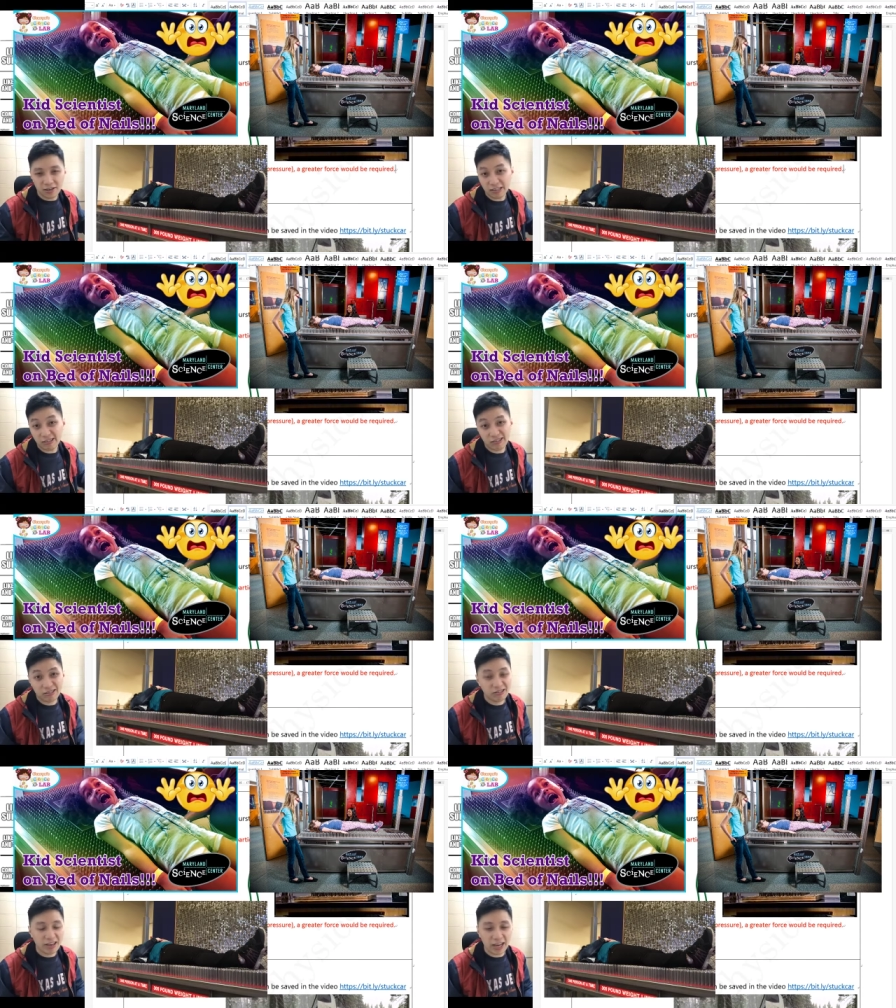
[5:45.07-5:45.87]

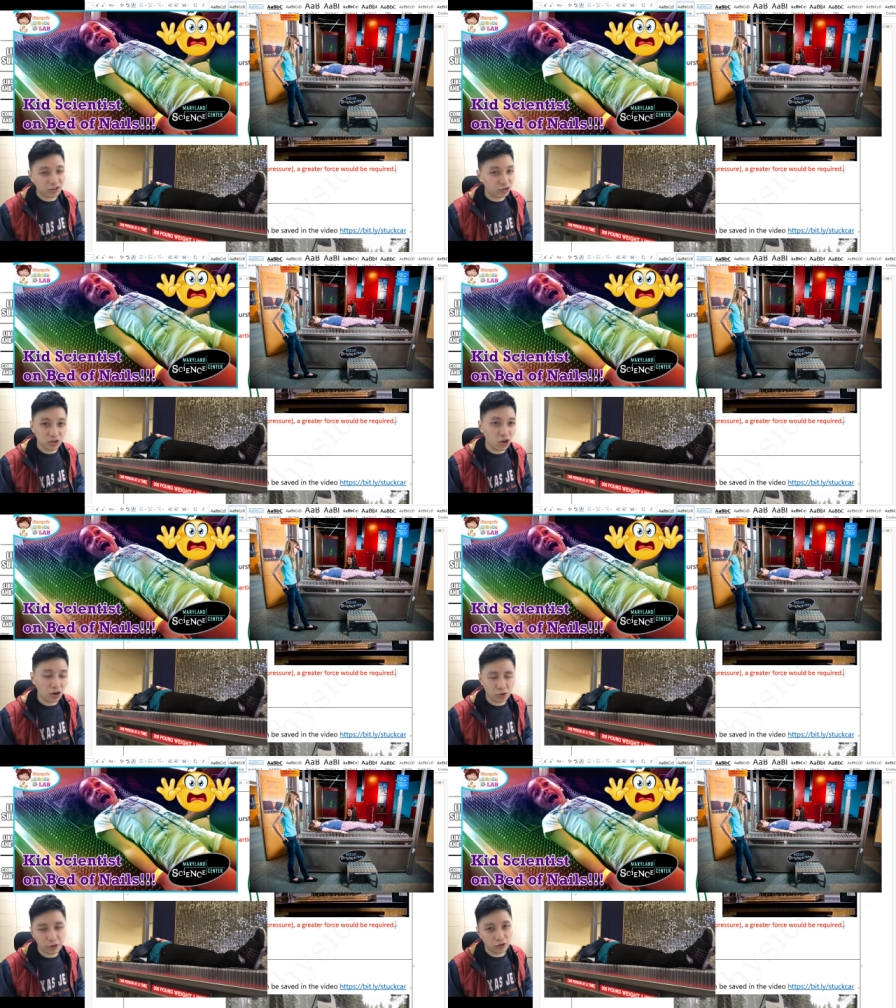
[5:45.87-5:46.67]
it's actually
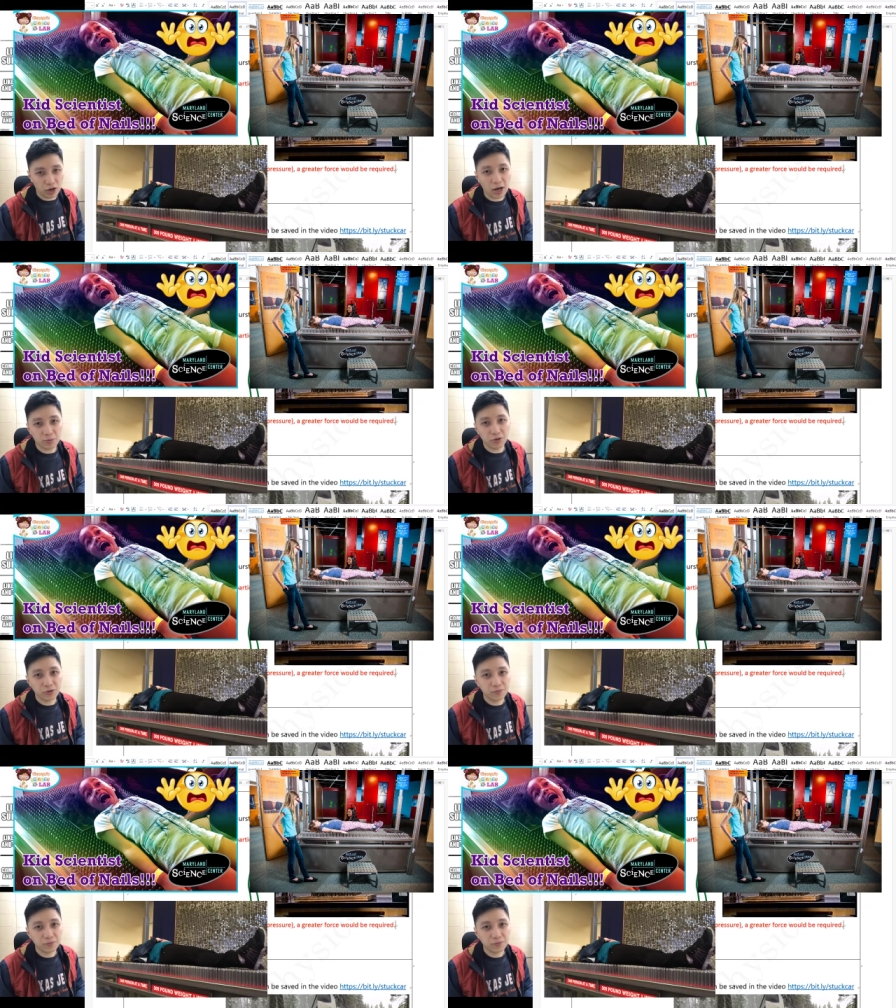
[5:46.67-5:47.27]
not going to harm you.